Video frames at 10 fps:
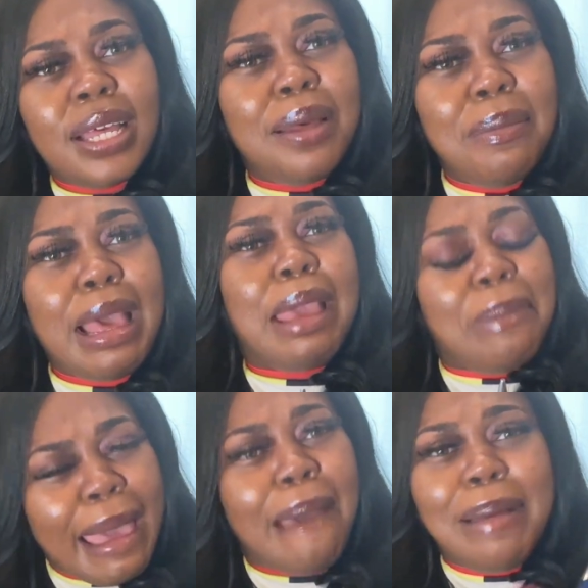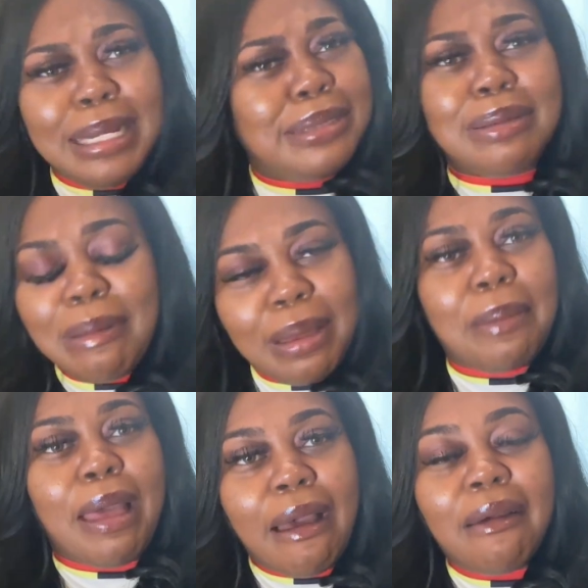I'm like, man, what you talking
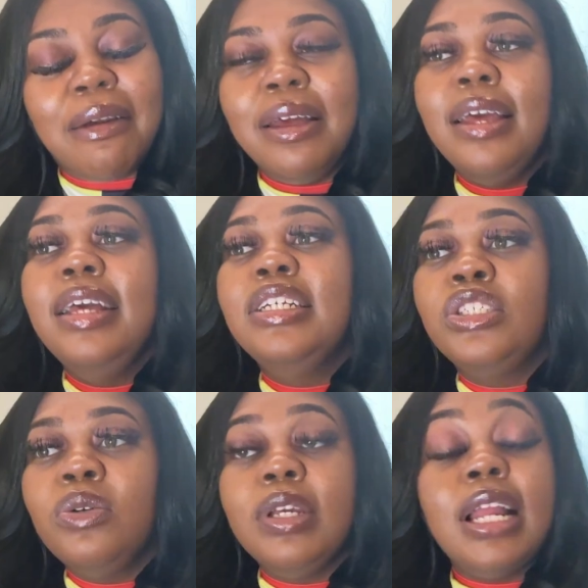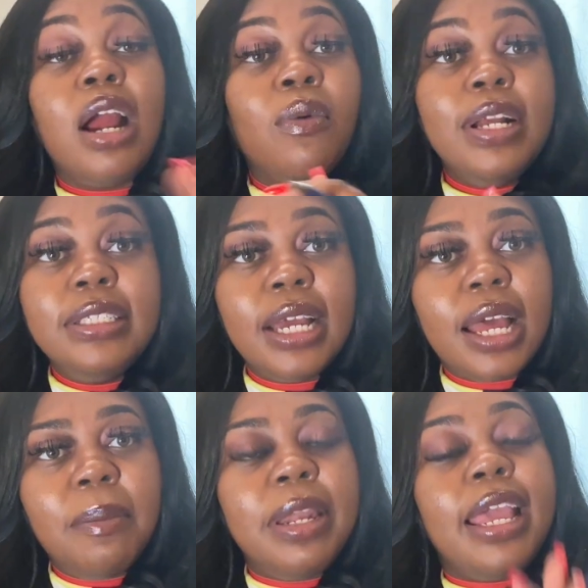about? So then I erased that
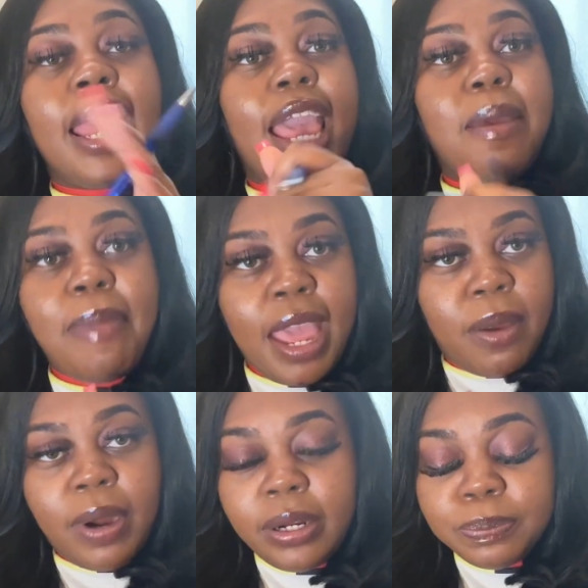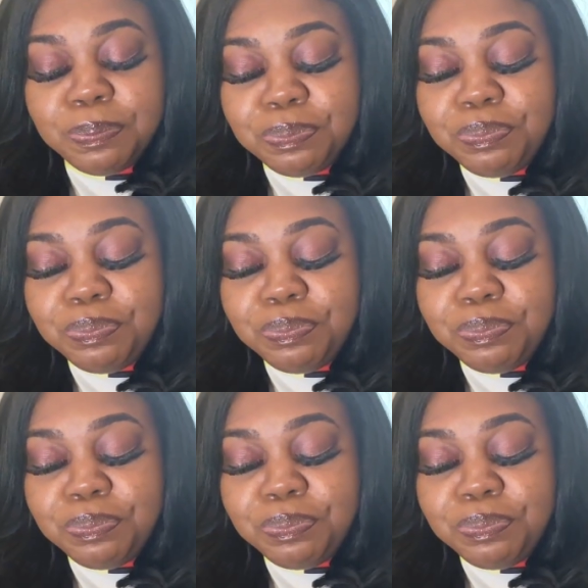comment. They came back, right?